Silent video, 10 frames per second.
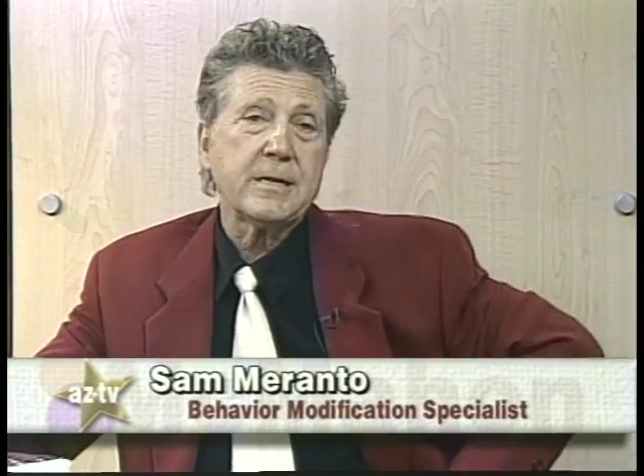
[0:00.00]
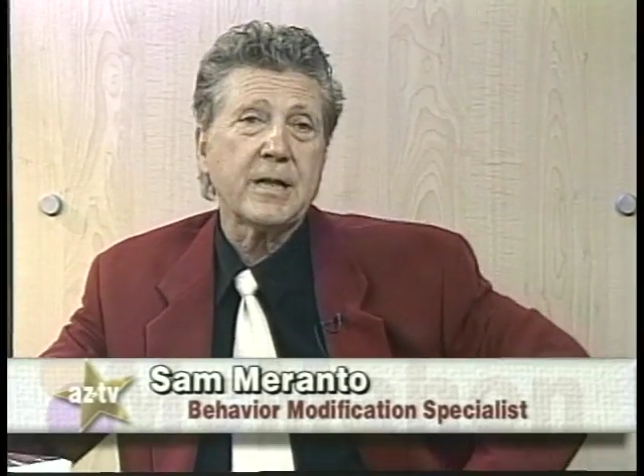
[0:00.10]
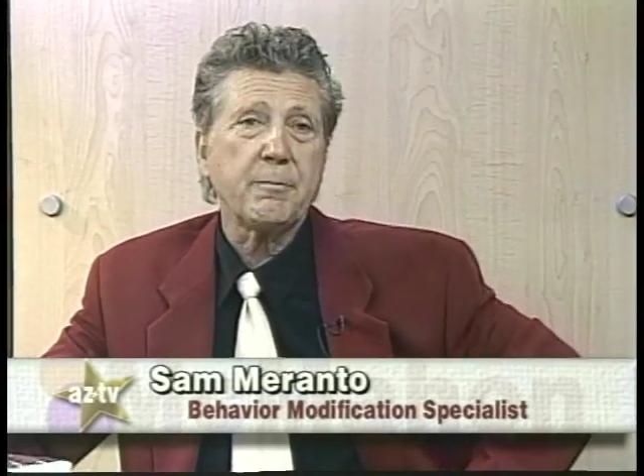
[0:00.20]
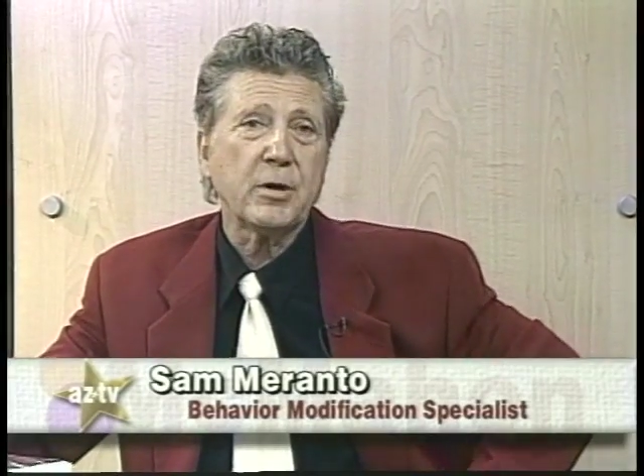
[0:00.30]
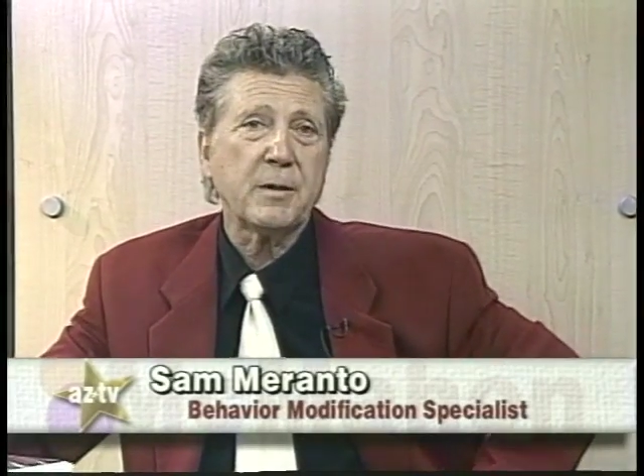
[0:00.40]

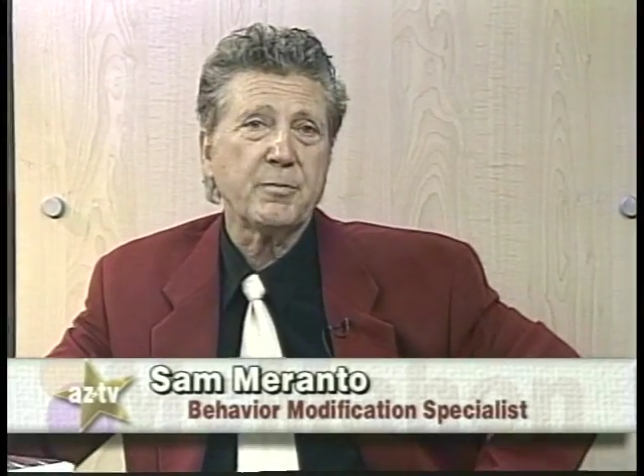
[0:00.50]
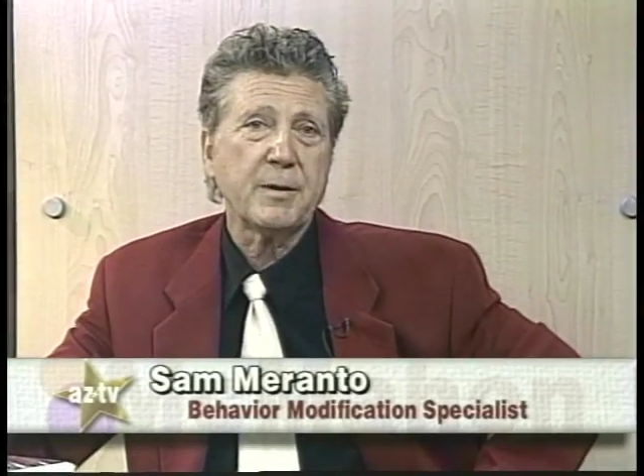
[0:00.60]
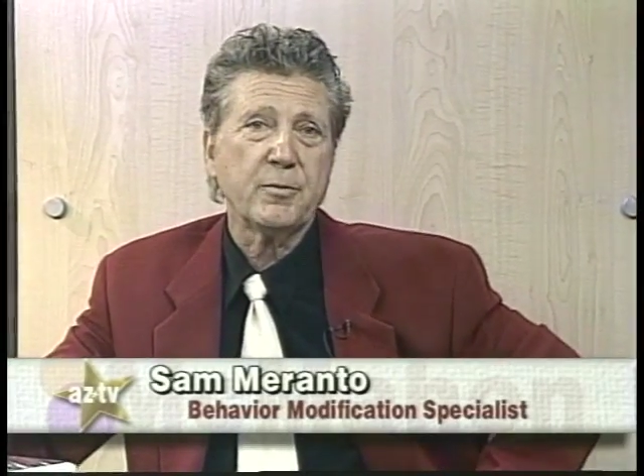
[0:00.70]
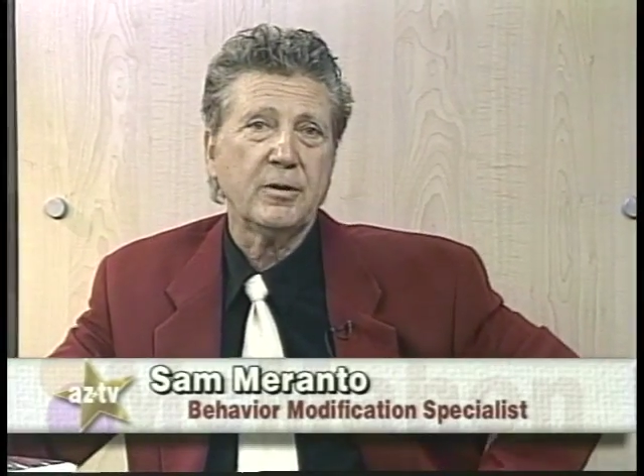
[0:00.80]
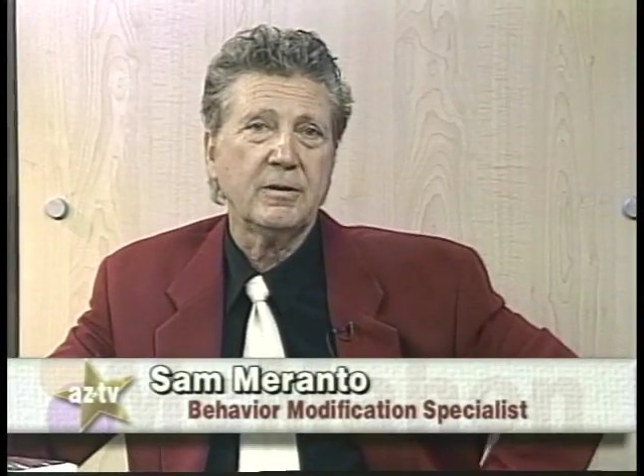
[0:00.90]
Not many
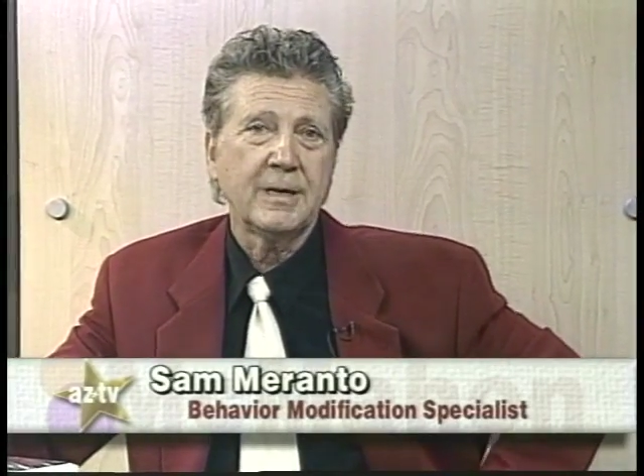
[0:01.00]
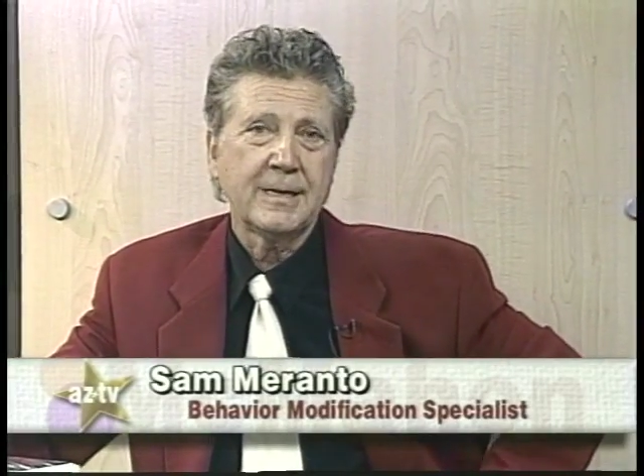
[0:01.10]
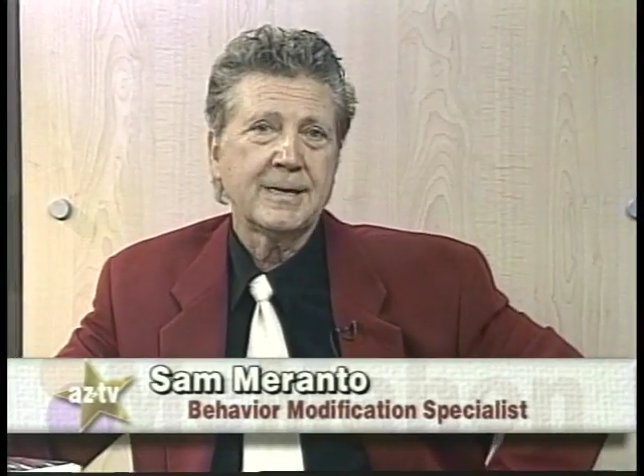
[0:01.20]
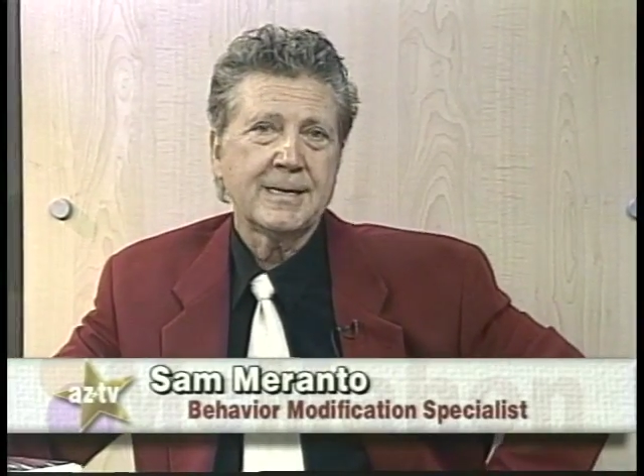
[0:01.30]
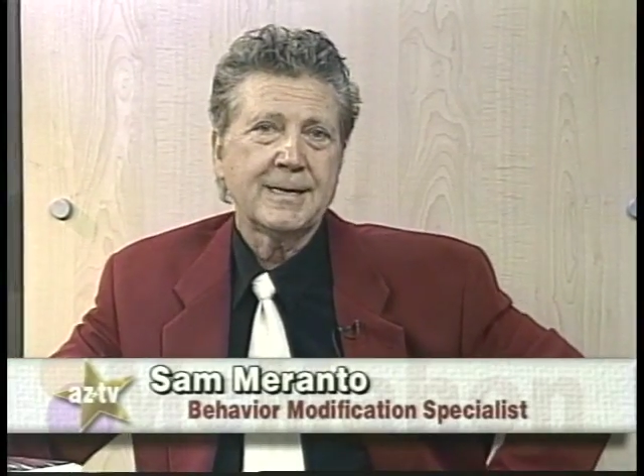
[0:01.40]
people
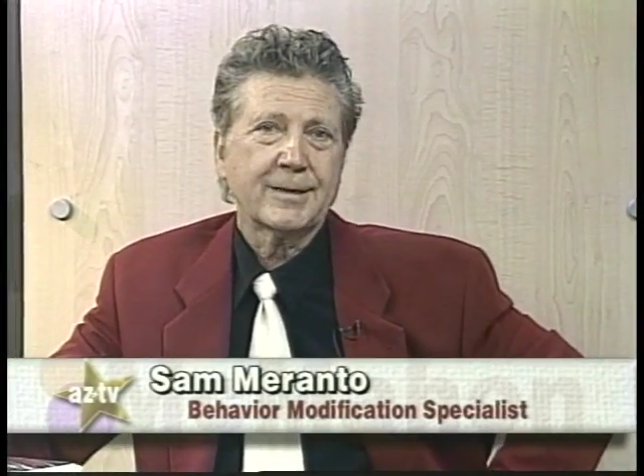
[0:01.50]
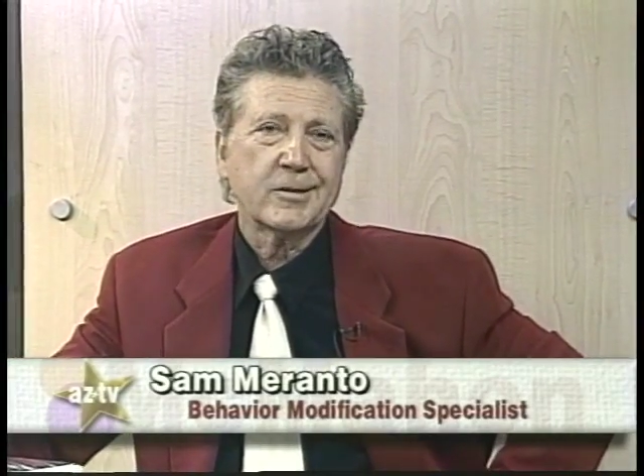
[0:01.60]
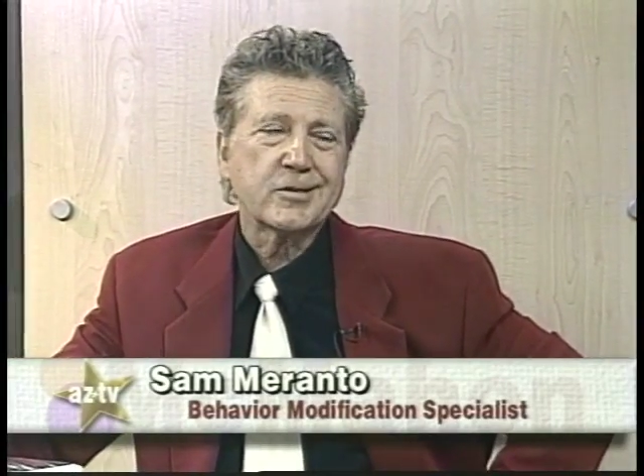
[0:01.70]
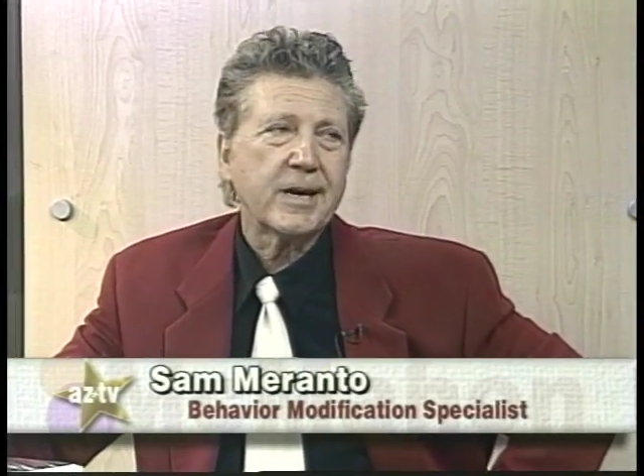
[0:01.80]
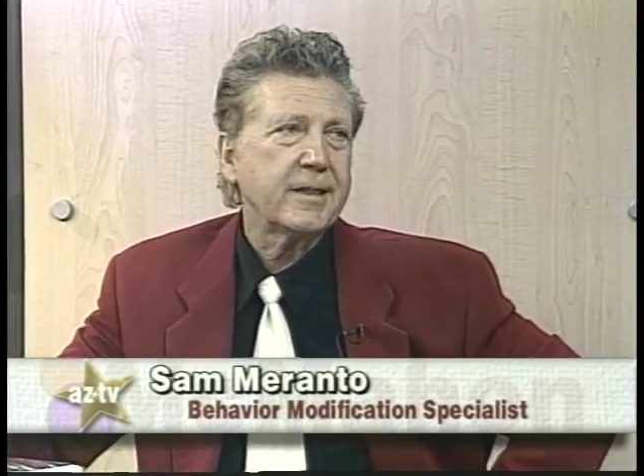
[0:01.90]

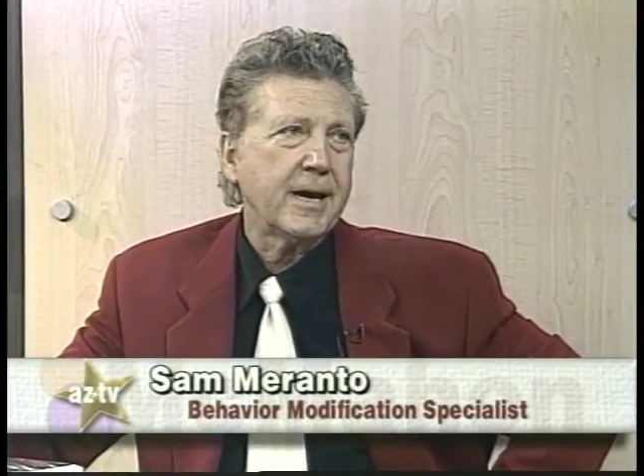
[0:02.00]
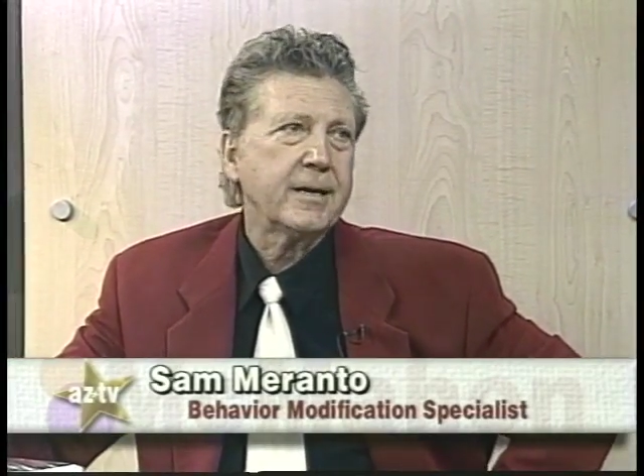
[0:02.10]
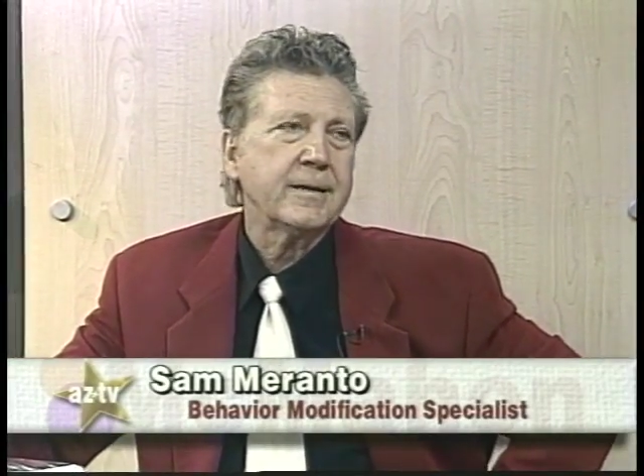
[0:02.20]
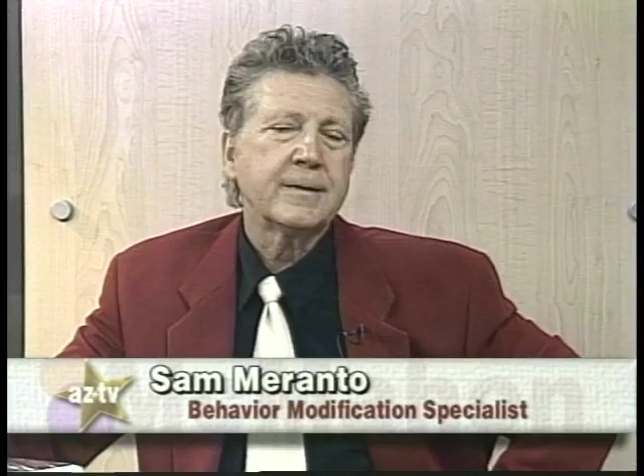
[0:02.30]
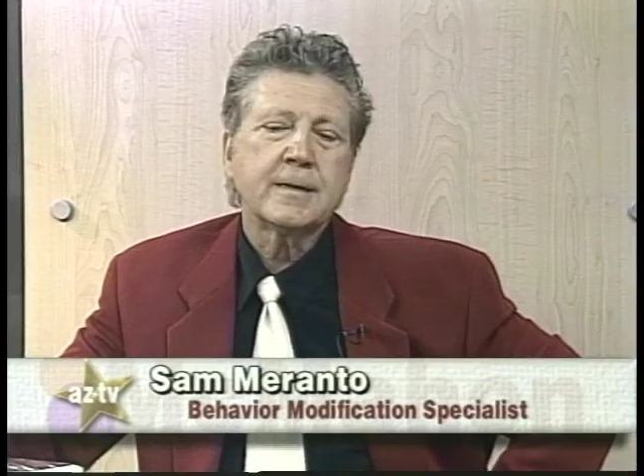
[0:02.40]
can say that.